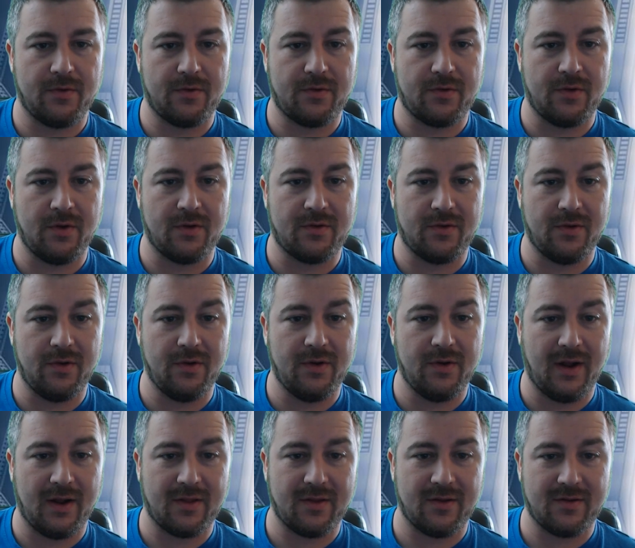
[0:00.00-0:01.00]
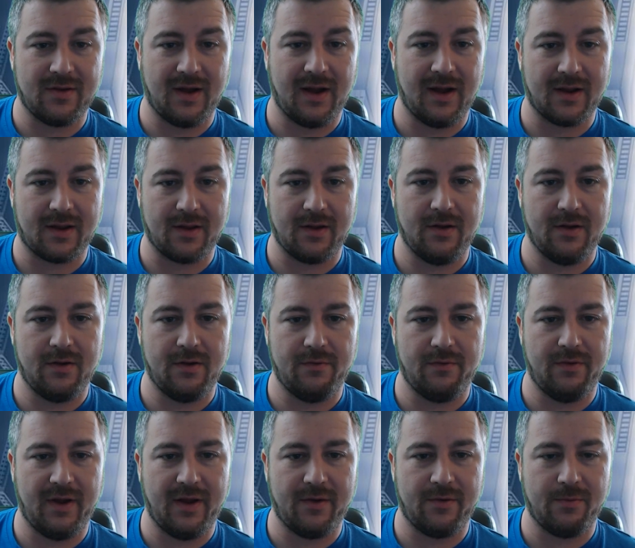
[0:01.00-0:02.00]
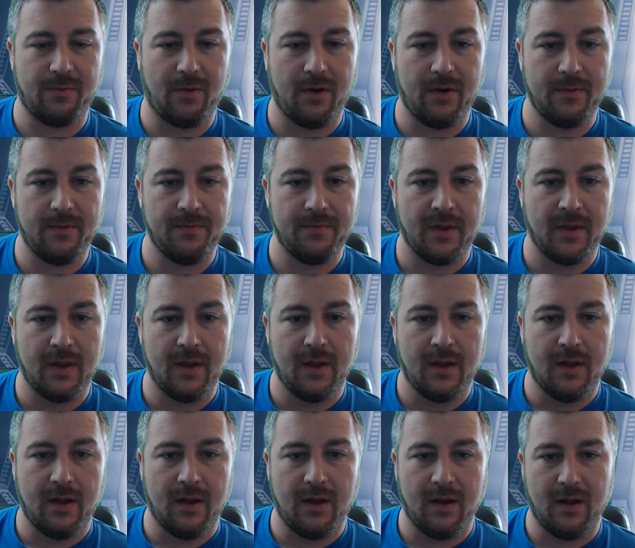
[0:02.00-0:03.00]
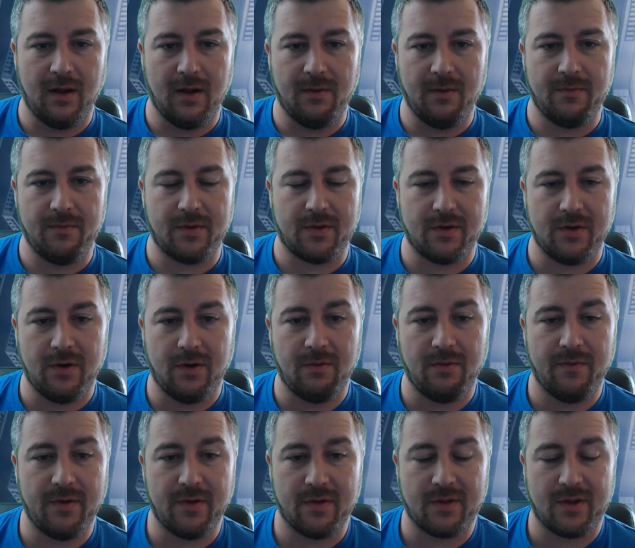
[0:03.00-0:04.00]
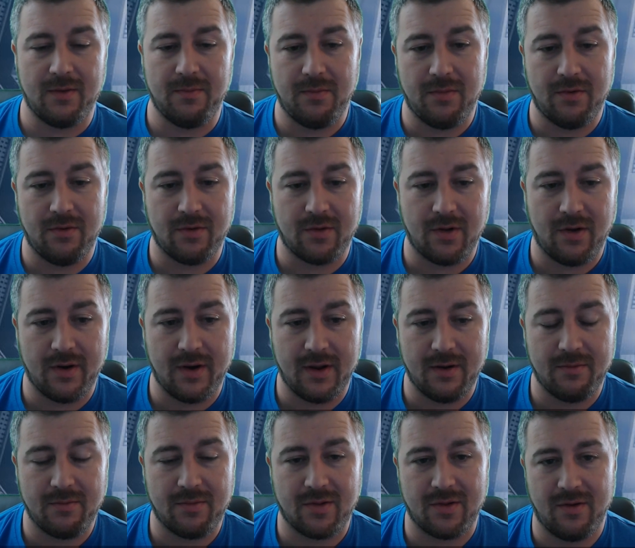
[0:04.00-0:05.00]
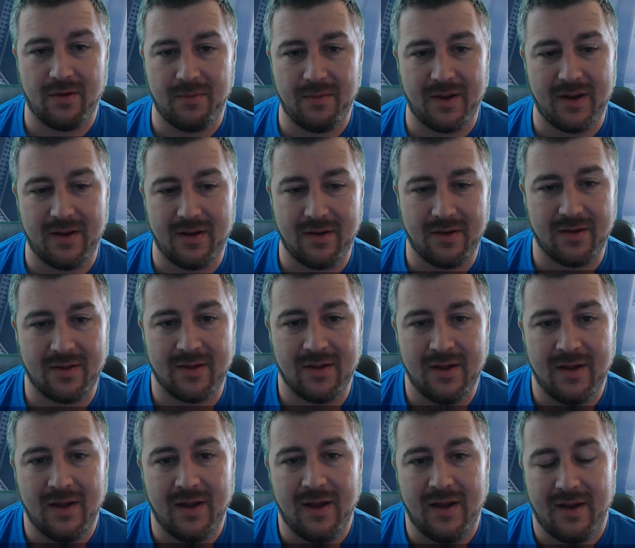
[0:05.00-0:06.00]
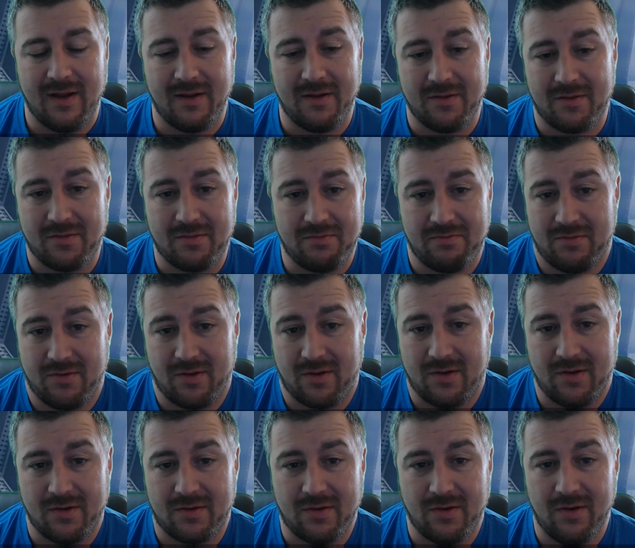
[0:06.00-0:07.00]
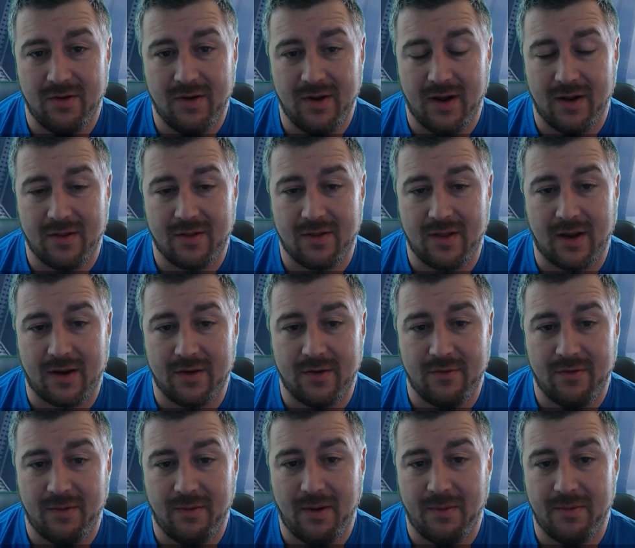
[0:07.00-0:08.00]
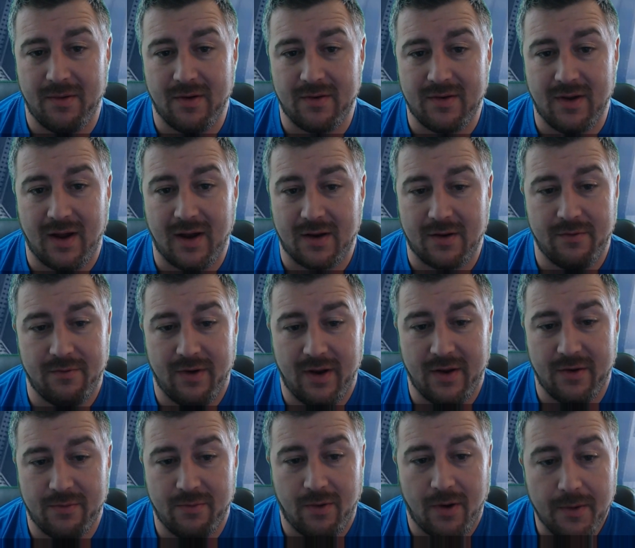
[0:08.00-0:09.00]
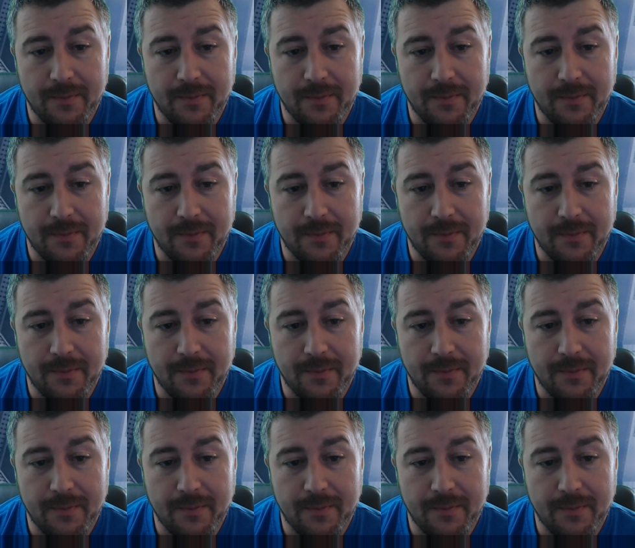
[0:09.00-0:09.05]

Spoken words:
2 dice attack at range 1. There's no other symbols on it, so it means it's just a 2 dice secondary weapon attack at range 1.